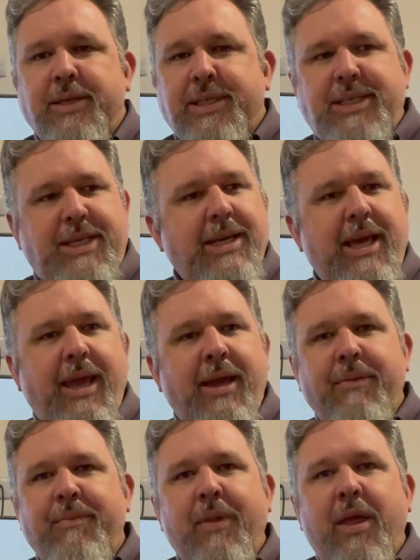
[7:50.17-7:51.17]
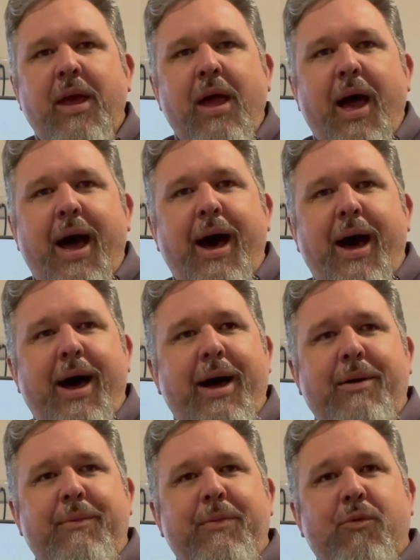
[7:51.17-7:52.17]
sticking,
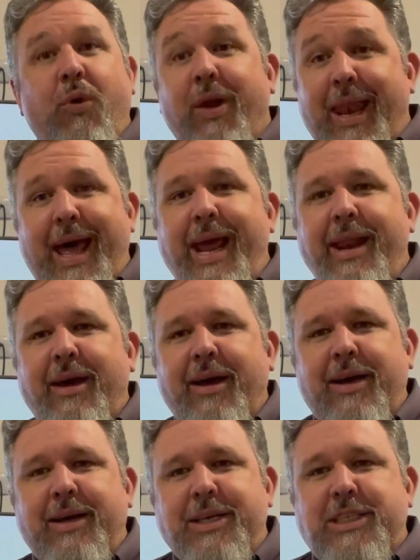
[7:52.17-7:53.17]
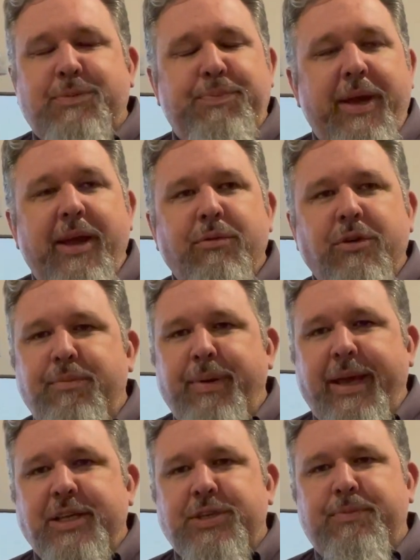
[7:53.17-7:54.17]
a spear would
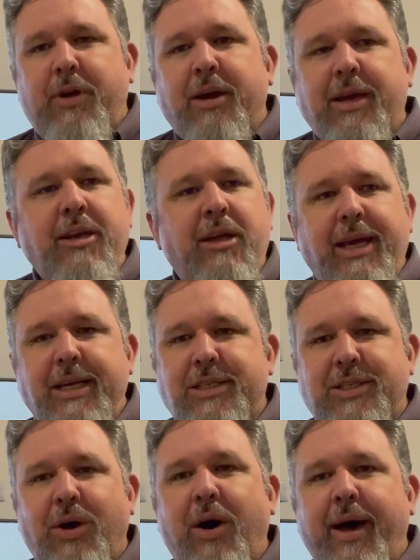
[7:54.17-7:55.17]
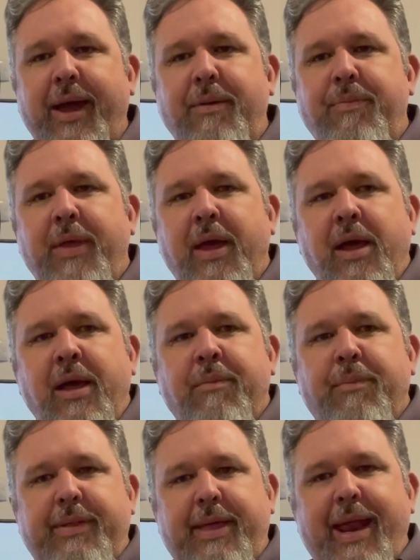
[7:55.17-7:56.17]
be struck into his side,
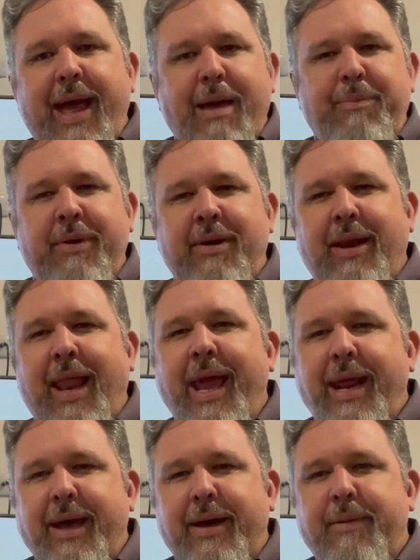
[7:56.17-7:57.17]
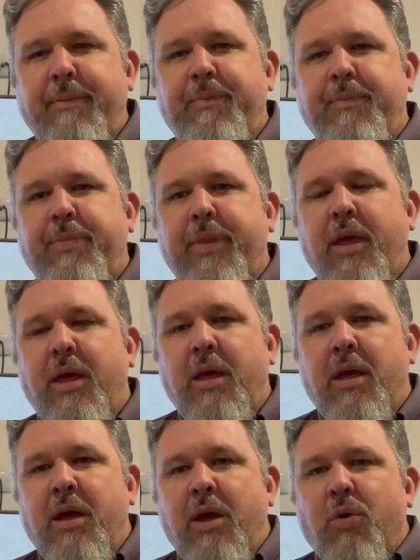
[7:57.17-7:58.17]
but that happened later.
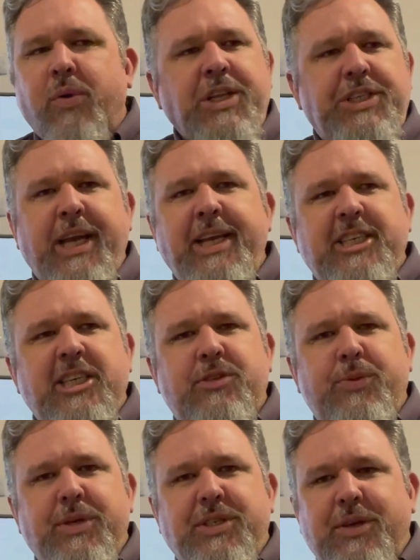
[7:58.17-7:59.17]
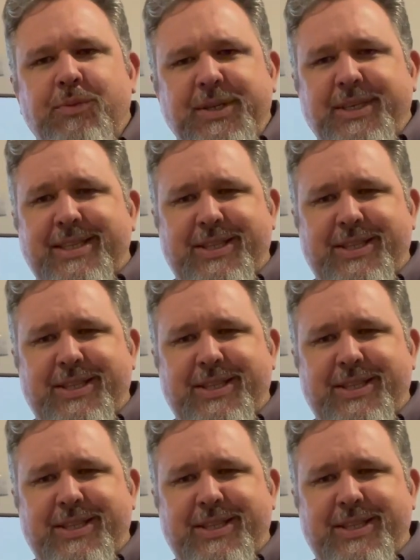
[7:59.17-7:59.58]
When Jesus was